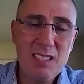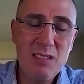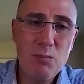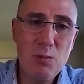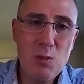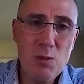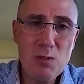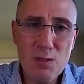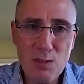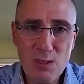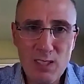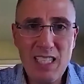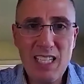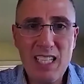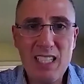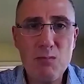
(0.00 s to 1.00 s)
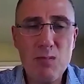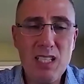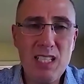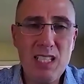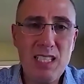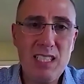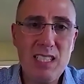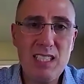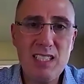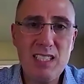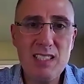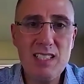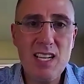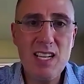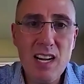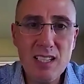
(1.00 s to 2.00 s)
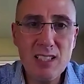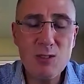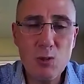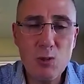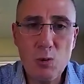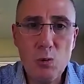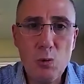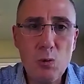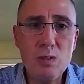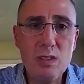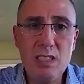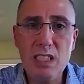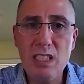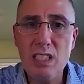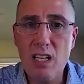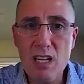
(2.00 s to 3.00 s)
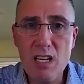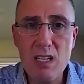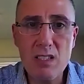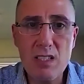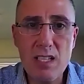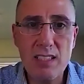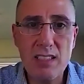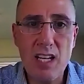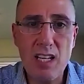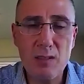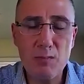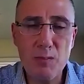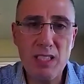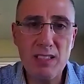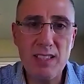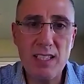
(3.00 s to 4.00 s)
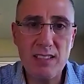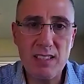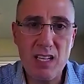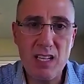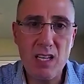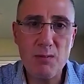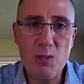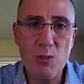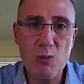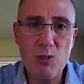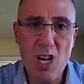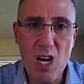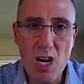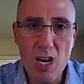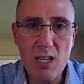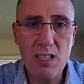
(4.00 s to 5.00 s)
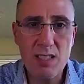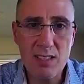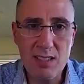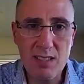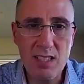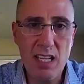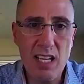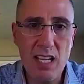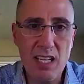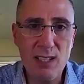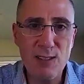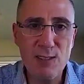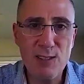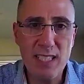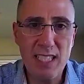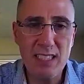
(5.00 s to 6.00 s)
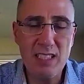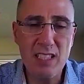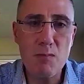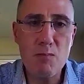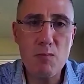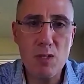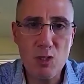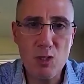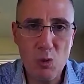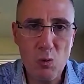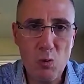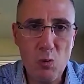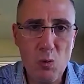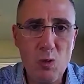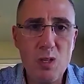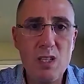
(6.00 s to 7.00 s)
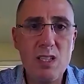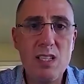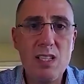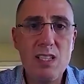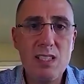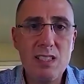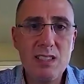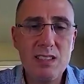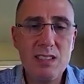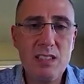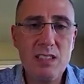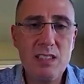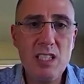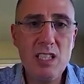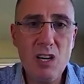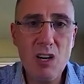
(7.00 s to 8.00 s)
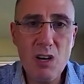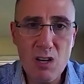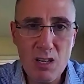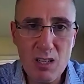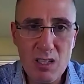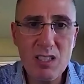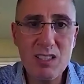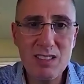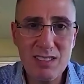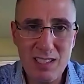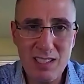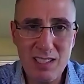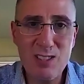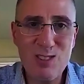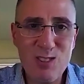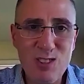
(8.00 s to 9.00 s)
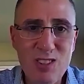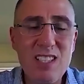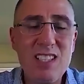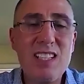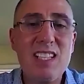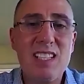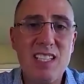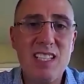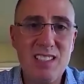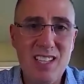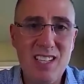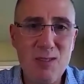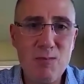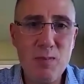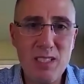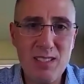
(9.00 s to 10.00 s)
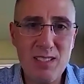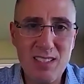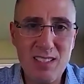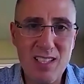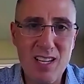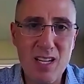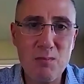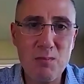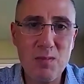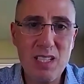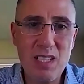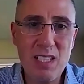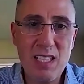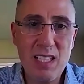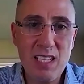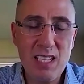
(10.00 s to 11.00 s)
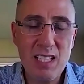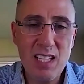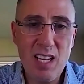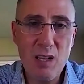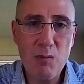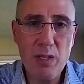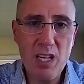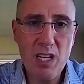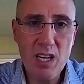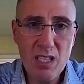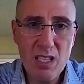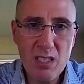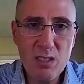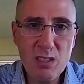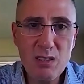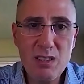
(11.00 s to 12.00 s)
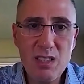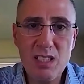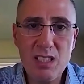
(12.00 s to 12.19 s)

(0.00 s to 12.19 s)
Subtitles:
personally at my talk2dr@hotmail.com. So talk, TALK, the number 2, DR, doctor, @hotmail.com. I'll be honored